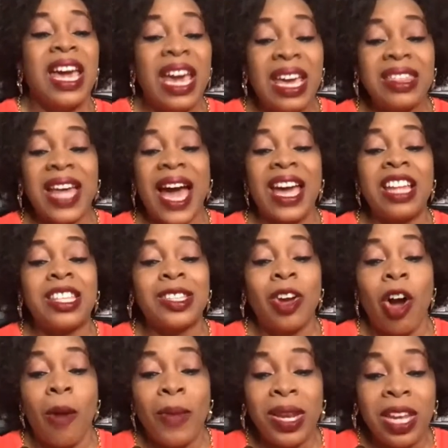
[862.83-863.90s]
Either it's
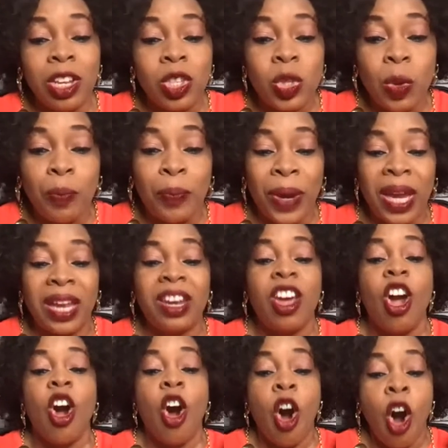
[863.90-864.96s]
coming into being
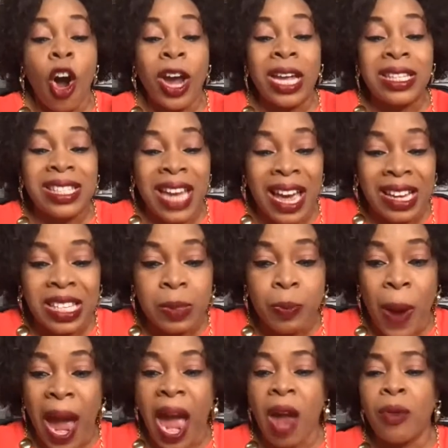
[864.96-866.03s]
or it's
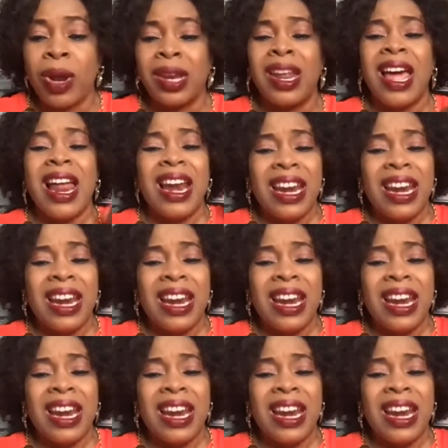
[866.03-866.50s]
expiring.